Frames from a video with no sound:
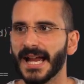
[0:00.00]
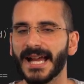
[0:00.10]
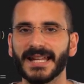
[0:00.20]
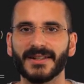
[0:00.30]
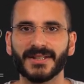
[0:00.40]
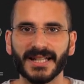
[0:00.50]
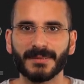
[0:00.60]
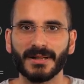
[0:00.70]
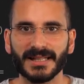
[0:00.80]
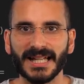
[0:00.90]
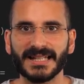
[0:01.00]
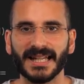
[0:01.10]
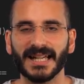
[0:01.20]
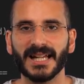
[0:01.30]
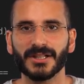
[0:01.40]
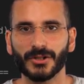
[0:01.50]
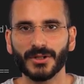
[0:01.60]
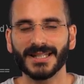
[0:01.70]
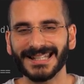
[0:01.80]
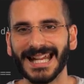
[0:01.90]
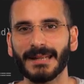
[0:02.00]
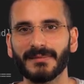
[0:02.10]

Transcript: And then six months later, to do the same